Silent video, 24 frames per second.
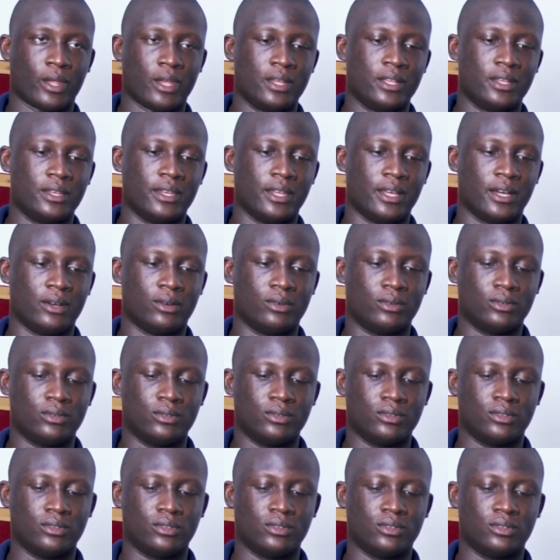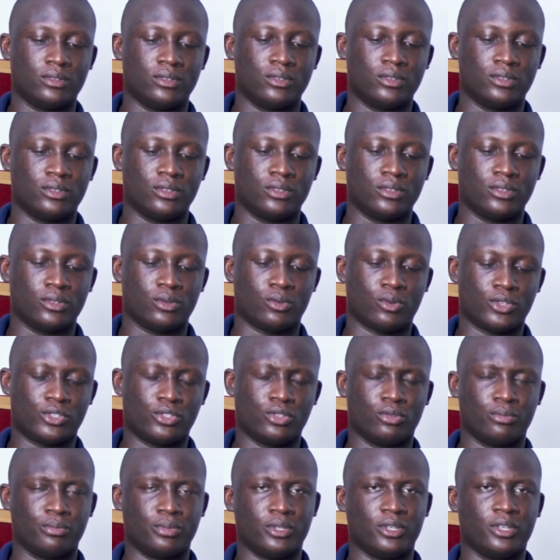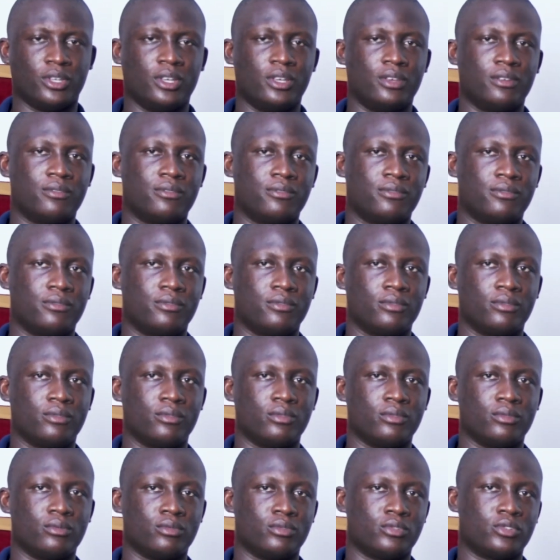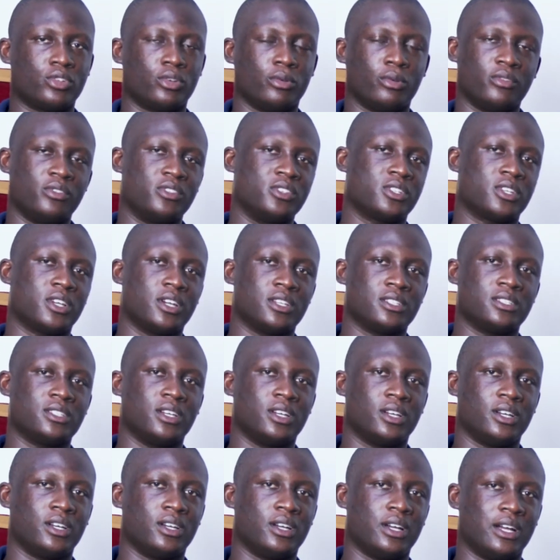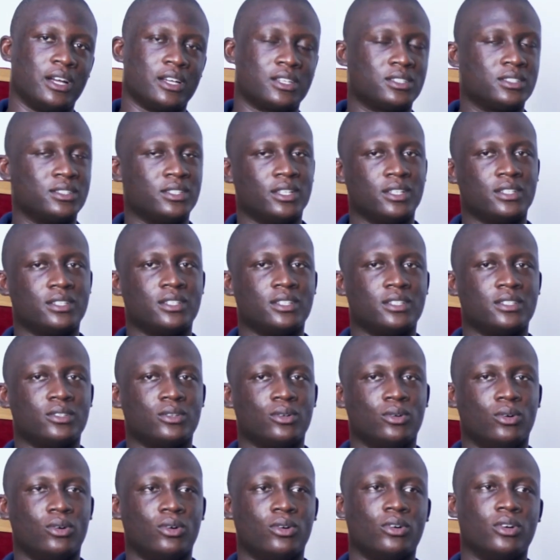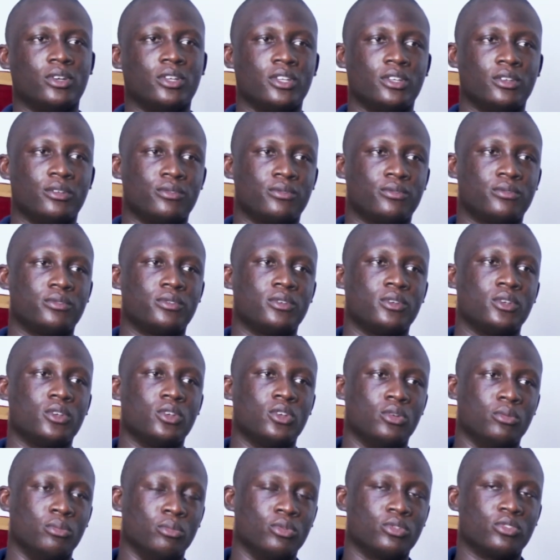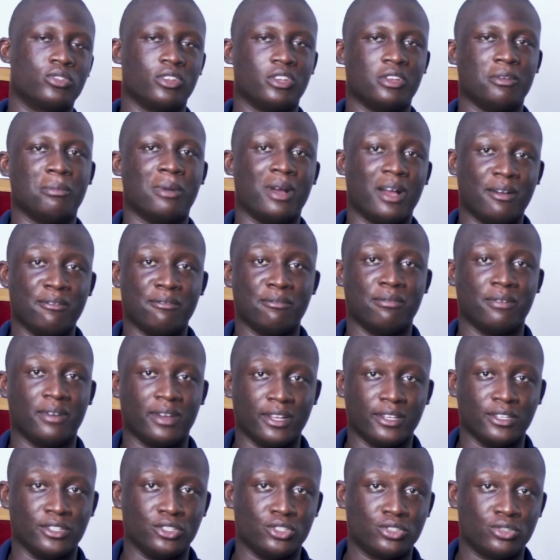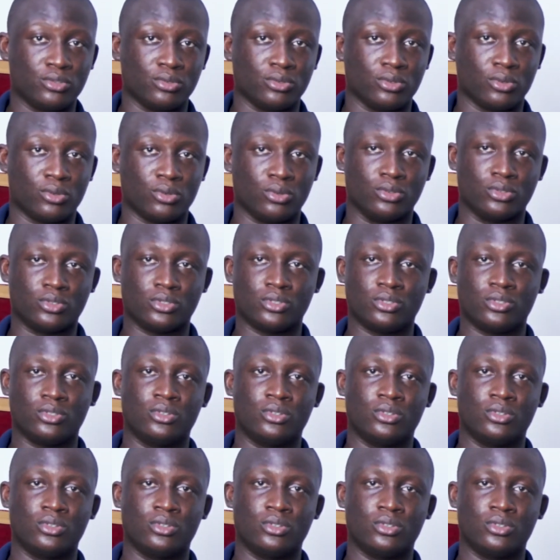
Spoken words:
Now, the question will be, if some of these cars are accidented or if most of them have an issue in quotes,